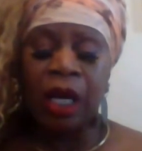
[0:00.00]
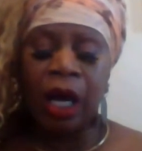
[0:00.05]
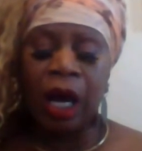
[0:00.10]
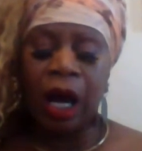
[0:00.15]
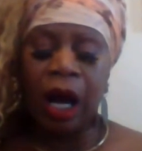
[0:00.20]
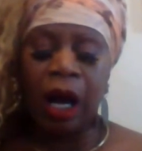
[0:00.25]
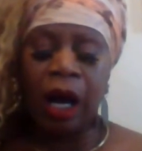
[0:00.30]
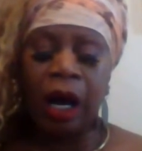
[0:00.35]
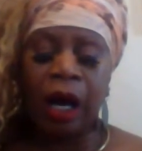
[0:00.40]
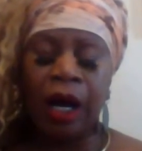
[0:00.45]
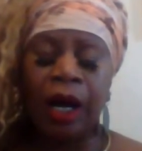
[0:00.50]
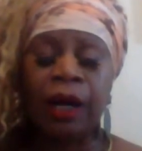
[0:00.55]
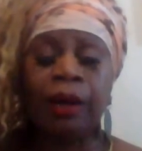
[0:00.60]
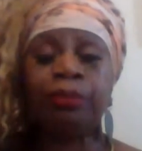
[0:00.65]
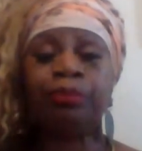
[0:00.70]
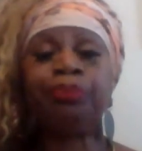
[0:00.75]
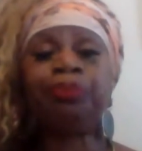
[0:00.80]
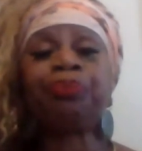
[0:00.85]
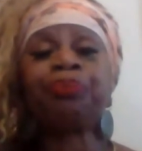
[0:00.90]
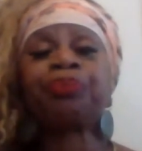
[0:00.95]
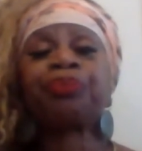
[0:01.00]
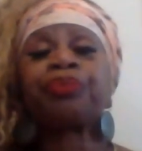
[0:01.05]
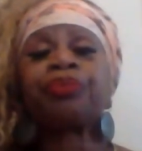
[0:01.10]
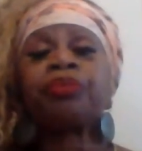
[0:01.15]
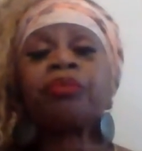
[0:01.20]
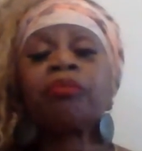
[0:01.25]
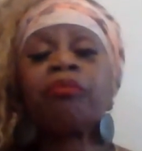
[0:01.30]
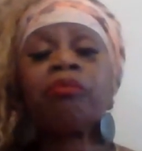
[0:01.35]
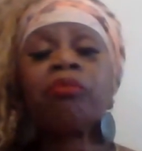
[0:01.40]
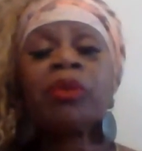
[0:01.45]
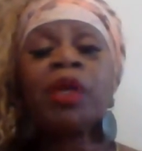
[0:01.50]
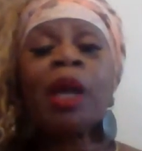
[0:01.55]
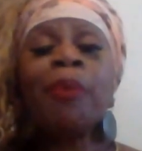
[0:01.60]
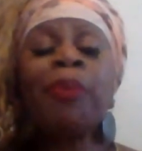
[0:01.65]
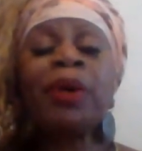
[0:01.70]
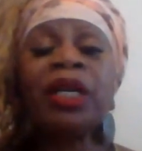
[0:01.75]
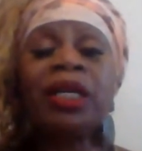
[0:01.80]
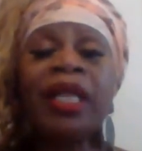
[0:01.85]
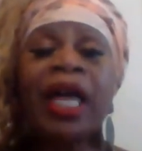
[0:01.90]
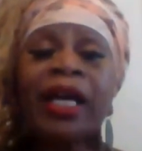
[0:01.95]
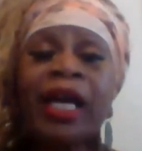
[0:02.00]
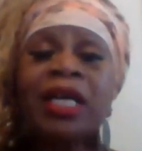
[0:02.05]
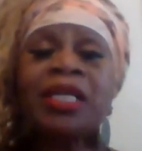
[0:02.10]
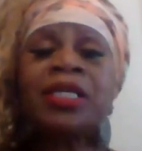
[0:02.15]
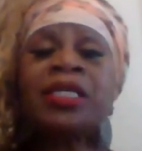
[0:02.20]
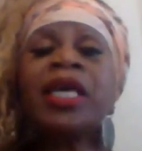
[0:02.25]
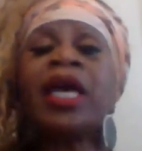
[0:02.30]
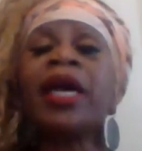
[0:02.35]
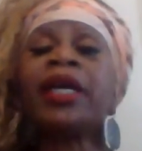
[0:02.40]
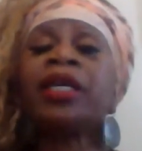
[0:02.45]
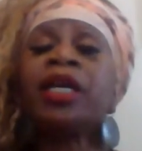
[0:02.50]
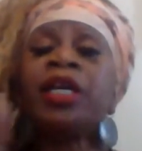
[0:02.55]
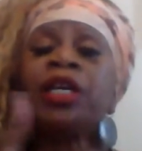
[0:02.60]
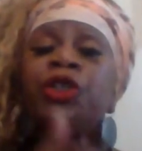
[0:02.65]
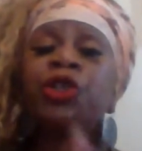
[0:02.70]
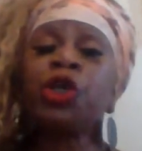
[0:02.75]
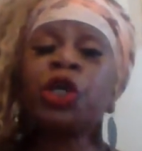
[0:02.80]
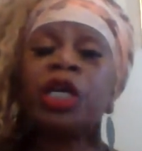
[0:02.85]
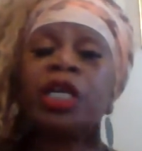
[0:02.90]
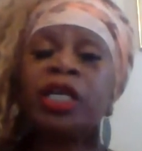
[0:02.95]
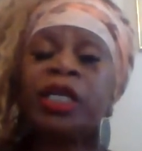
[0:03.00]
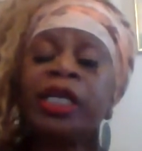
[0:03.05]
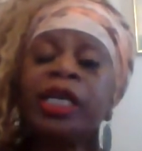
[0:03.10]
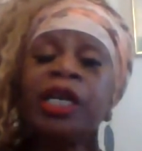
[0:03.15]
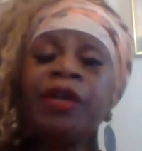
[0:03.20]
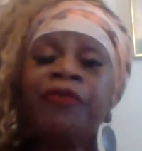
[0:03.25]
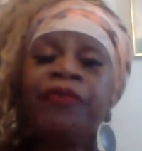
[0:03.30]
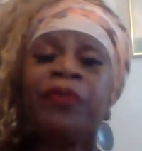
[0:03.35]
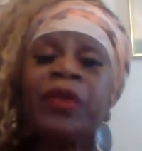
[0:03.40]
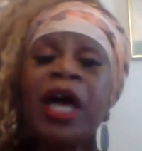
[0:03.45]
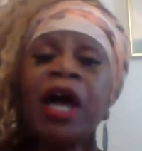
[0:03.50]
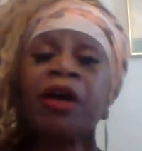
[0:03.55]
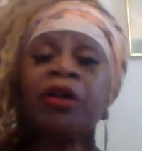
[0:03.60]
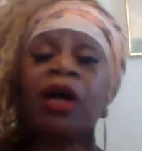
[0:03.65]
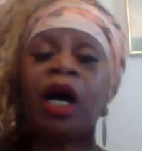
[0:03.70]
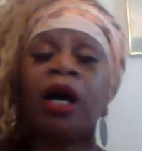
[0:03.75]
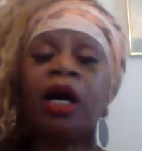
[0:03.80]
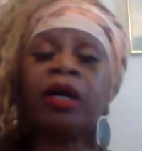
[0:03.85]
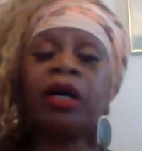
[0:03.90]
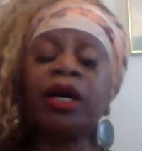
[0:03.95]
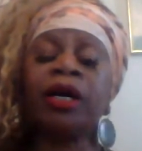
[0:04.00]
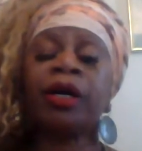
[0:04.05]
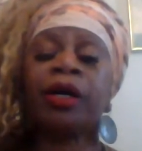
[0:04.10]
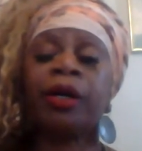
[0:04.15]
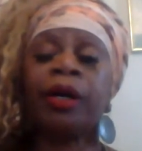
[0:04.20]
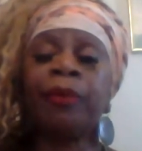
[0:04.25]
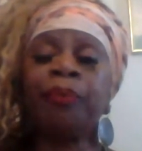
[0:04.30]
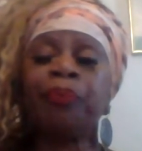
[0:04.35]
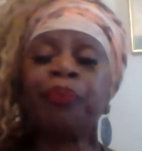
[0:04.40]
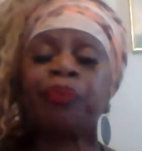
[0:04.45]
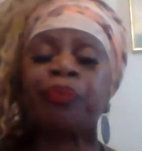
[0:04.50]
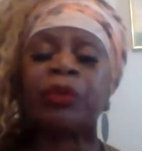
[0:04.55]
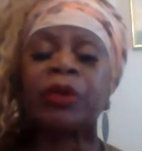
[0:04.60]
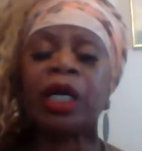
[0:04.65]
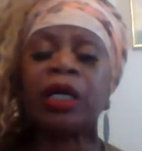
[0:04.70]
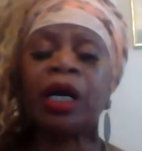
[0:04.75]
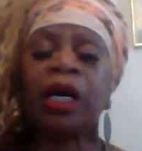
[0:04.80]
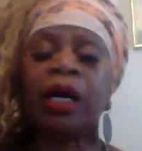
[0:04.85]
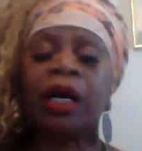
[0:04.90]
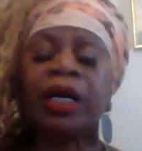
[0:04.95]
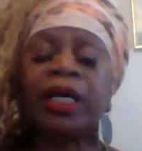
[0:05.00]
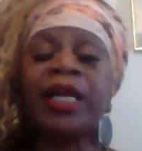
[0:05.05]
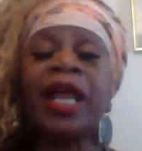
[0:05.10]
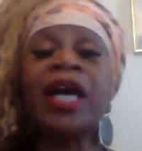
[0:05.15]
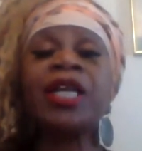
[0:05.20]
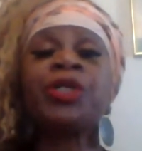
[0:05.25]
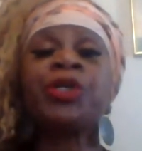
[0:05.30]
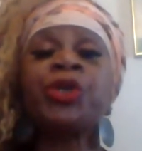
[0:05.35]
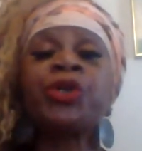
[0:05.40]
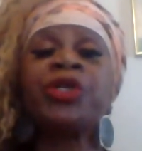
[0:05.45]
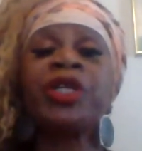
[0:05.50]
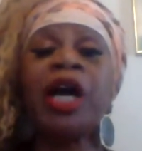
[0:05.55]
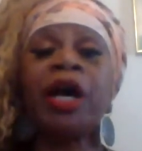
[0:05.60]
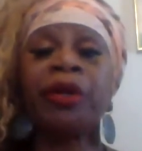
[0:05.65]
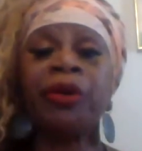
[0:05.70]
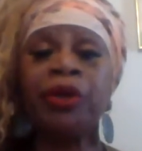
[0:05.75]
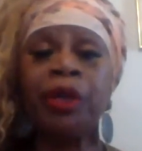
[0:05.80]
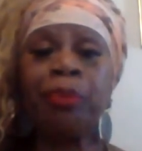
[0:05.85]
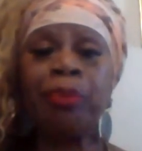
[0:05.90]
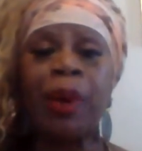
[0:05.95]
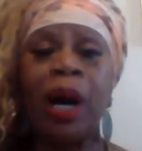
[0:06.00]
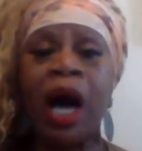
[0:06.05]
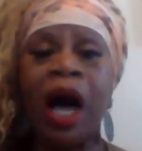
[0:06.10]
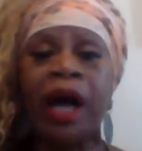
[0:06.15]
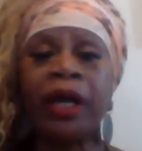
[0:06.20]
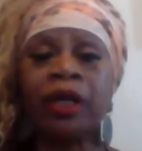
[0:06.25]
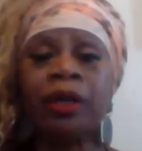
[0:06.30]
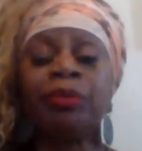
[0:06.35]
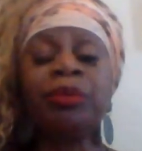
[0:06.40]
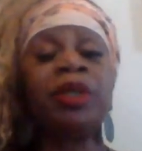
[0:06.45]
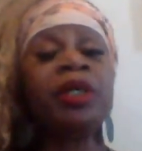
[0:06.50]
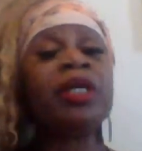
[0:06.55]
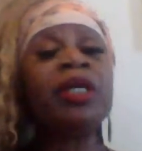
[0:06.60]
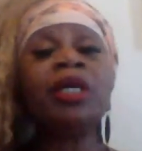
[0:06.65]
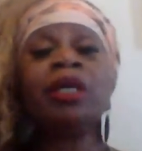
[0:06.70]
But like I said, you can leave down an answer down on the bottom.